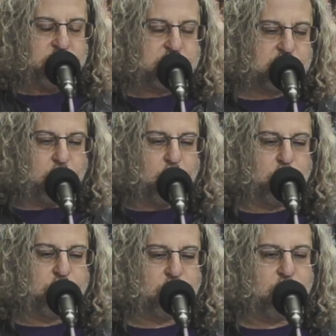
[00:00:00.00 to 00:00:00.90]
snow
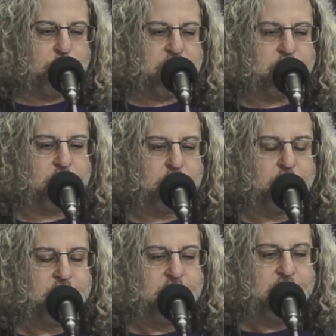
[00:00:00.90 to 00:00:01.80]
for a
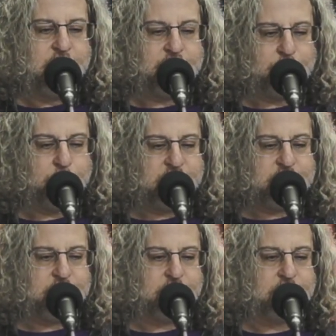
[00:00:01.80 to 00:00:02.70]
pillow and a
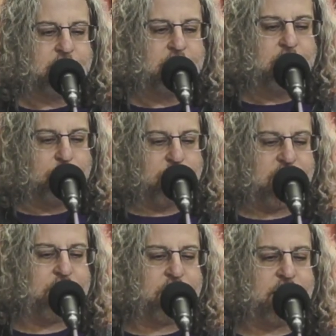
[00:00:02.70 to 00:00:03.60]
blanket
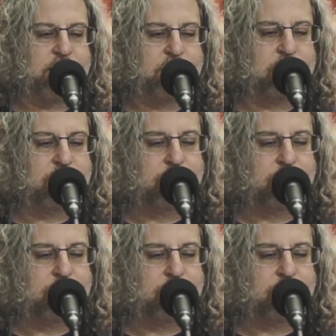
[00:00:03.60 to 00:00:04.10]
made of ice.